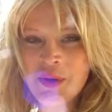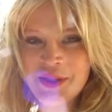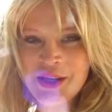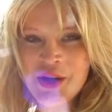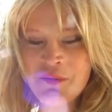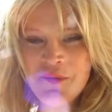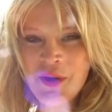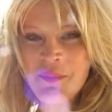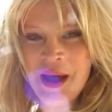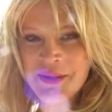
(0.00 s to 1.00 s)
or what they don't
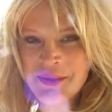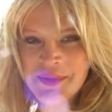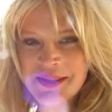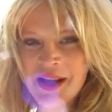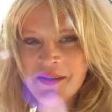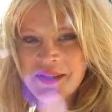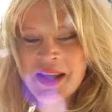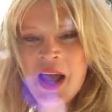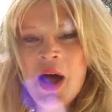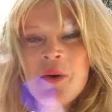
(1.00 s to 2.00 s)
feel about themselves.